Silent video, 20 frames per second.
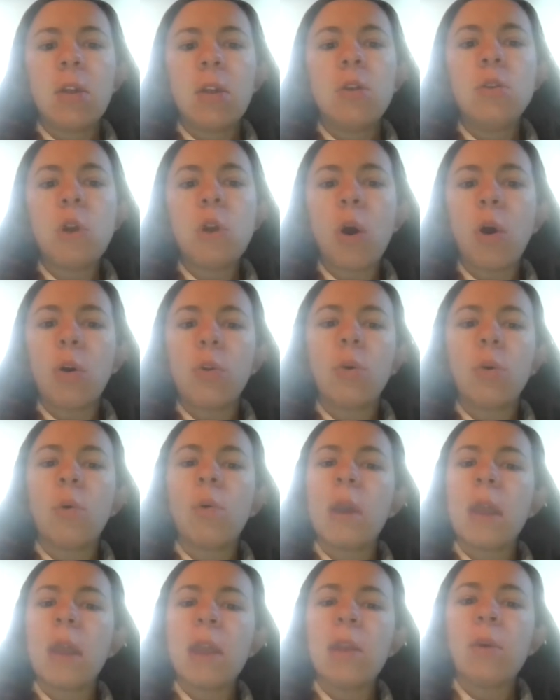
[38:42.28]
non
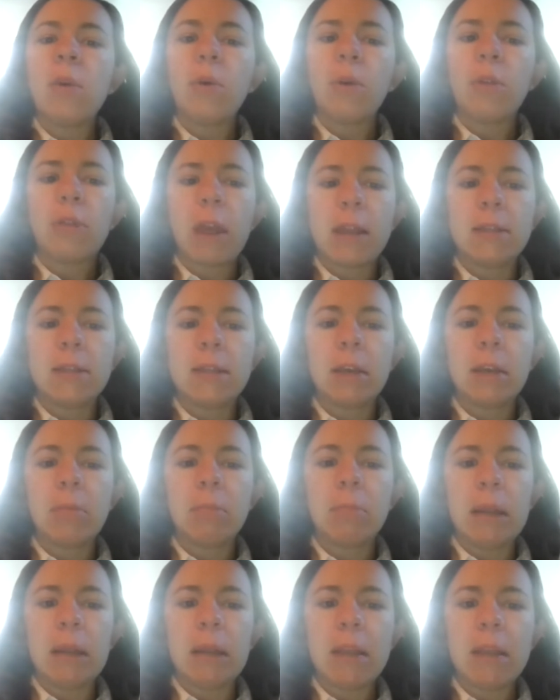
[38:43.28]
or inauthentic
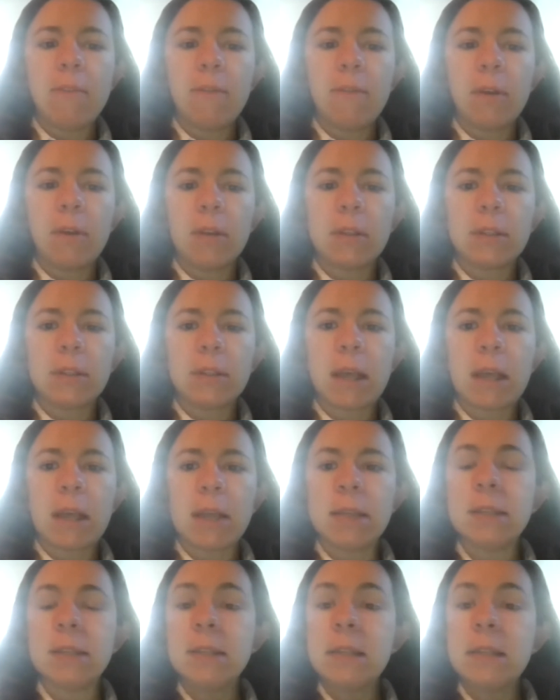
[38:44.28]
believers,
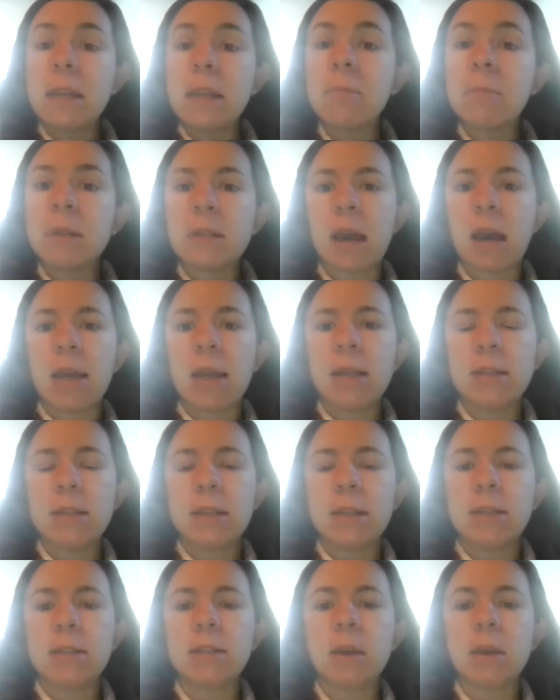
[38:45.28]
and
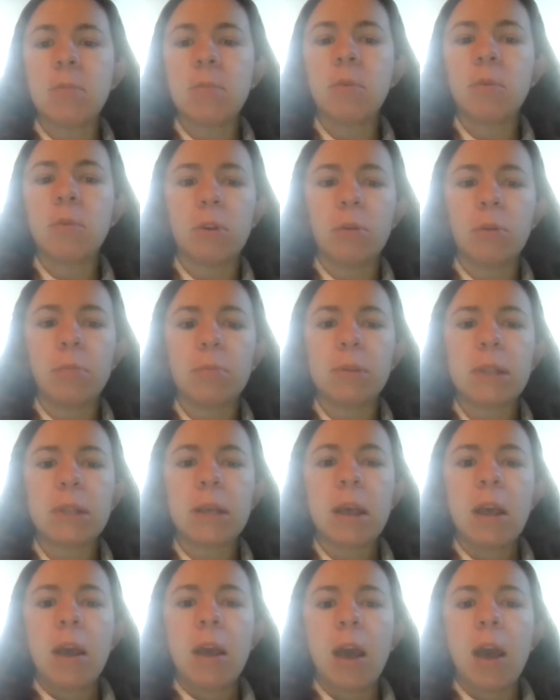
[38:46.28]
stigmatizing some groups
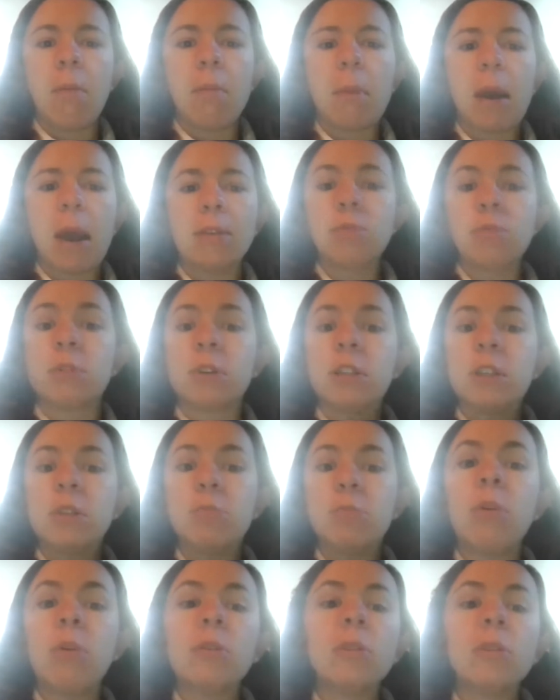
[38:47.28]
as
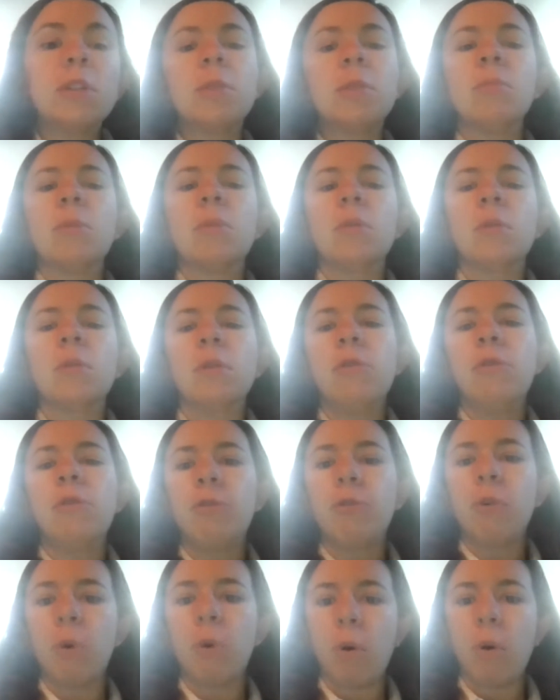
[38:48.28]
responsible
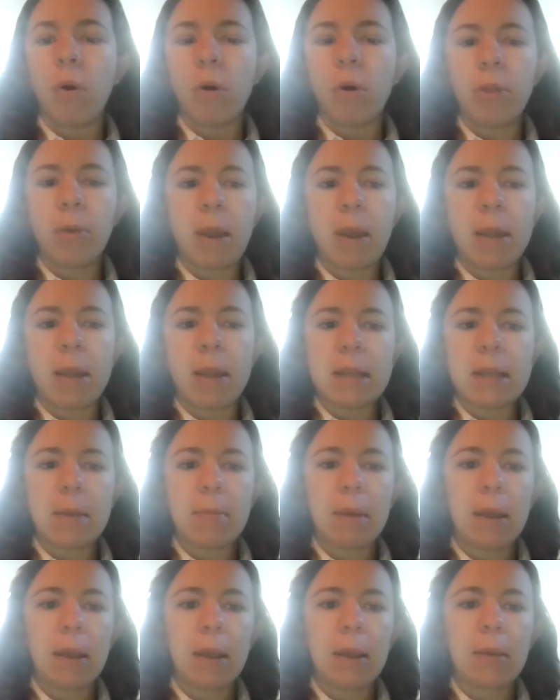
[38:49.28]
for the
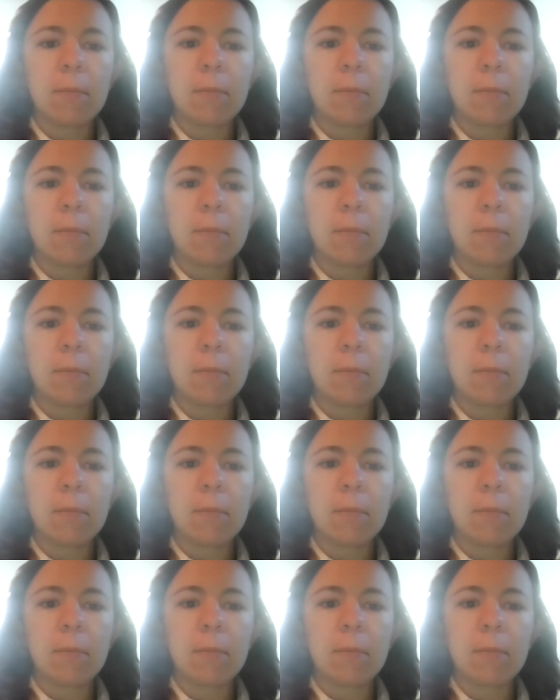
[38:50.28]
pandemic.